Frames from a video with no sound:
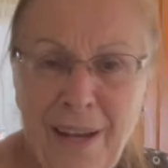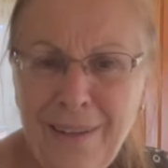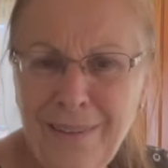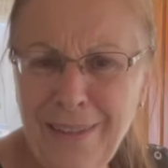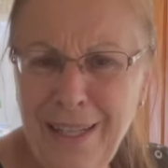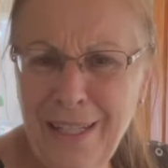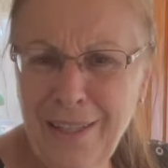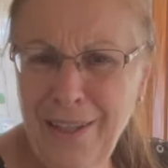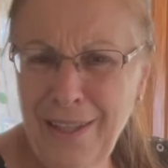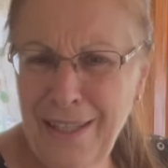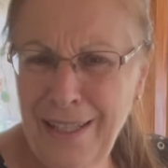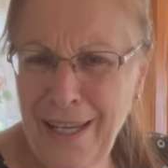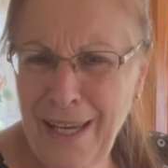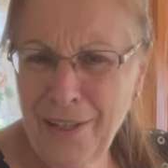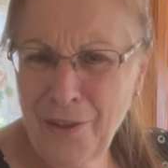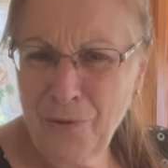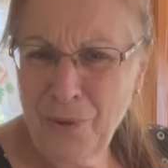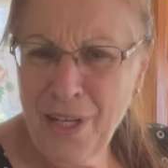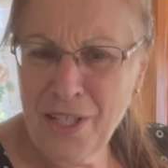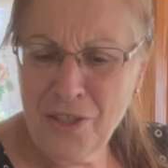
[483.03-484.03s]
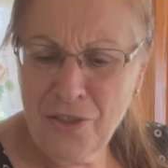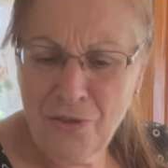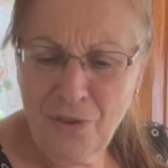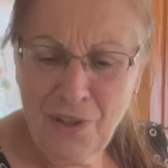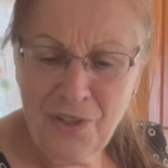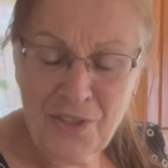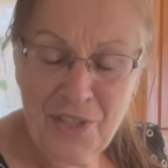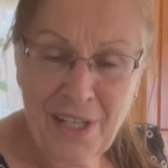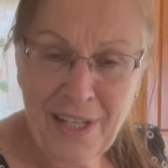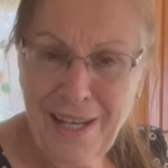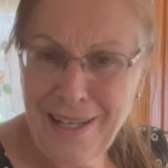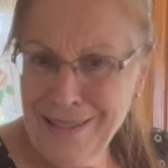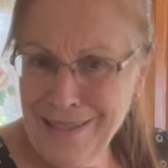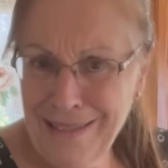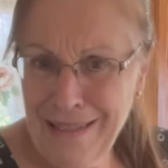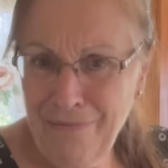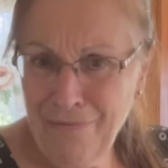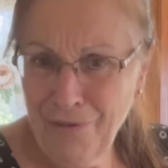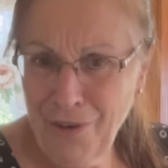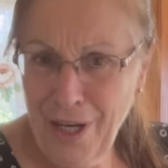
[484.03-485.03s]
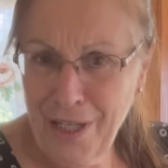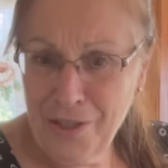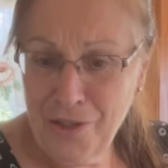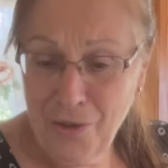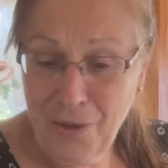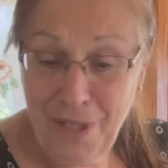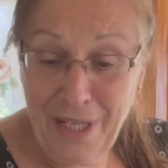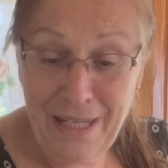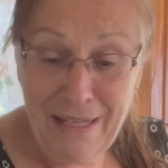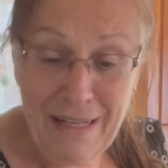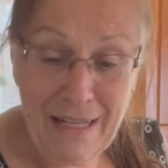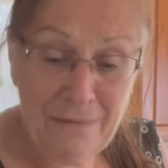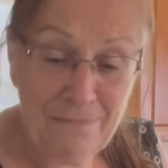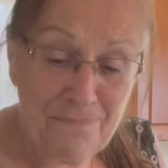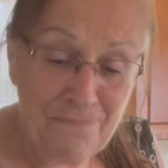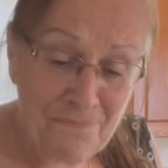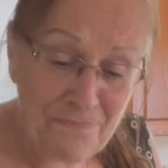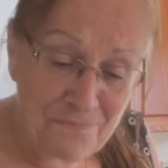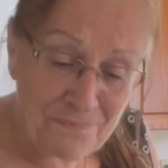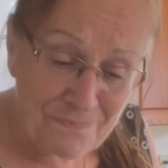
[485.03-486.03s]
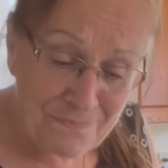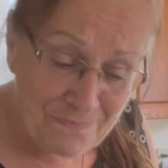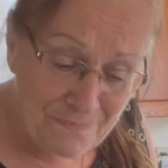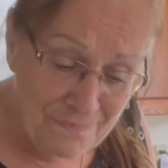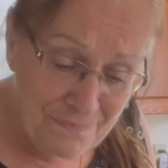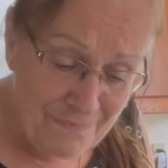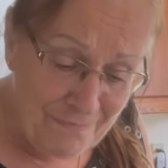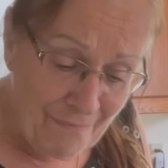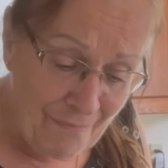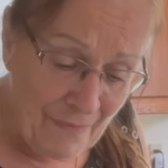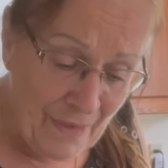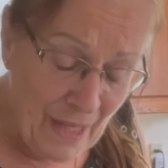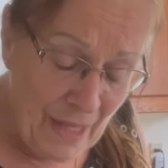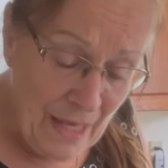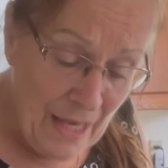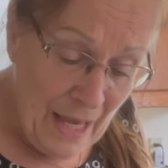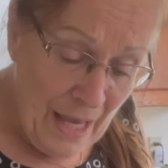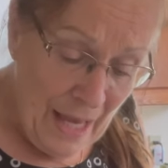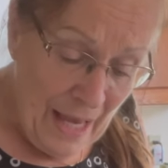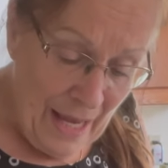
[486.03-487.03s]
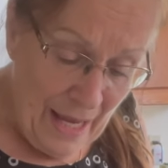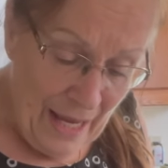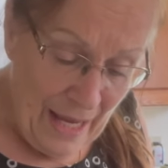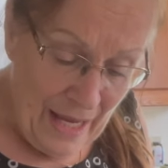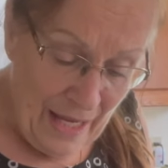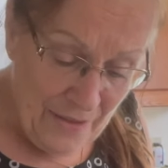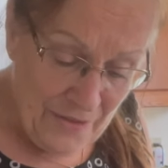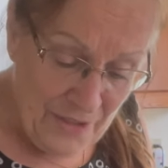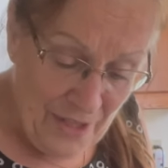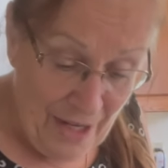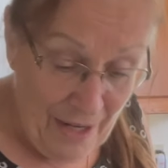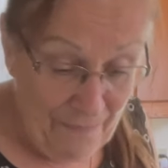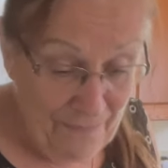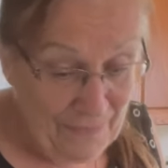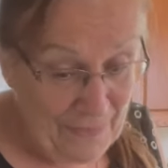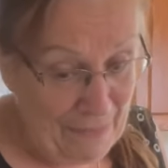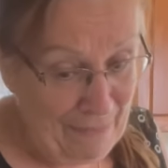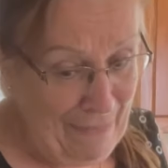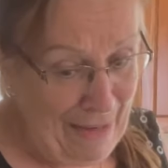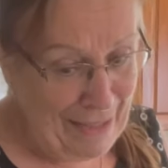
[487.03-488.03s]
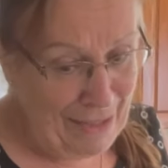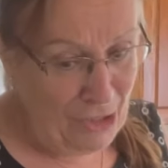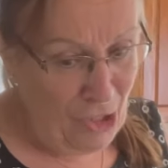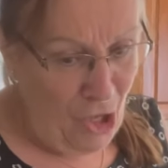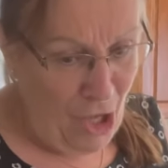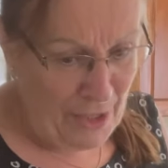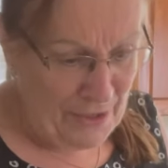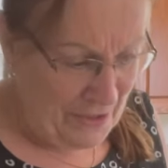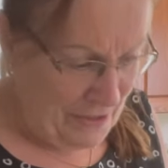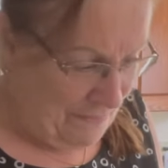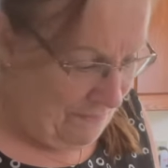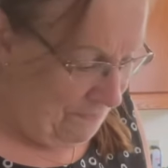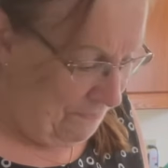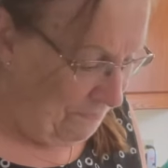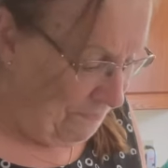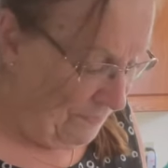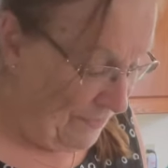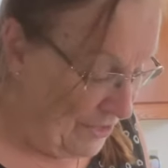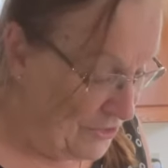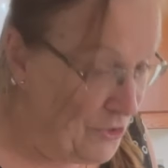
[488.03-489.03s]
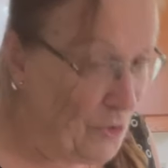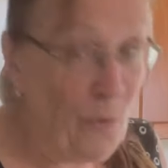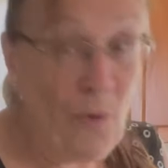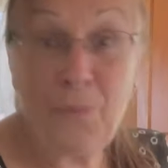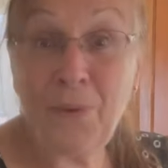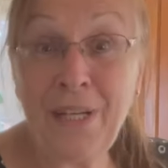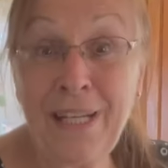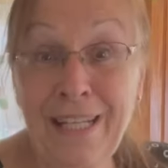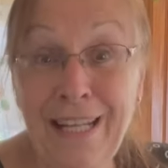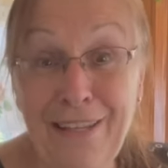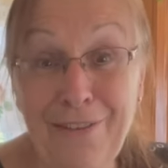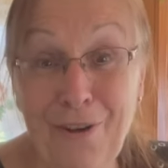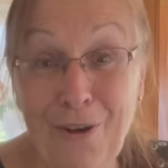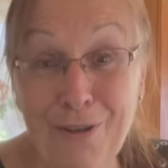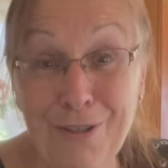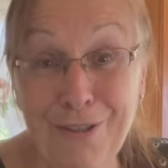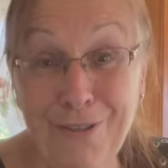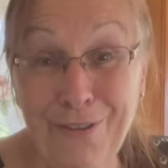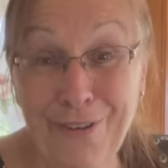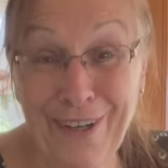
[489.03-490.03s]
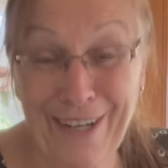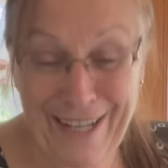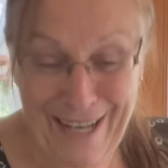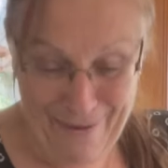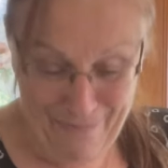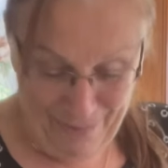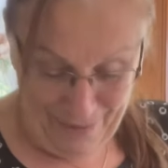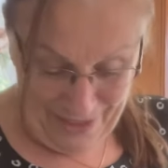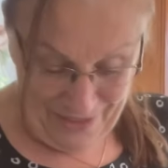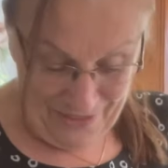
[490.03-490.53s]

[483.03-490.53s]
of like that you get at restaurants, I guess, deep fried zucchini. And it made a lot of them. So we'll be eating those for a couple of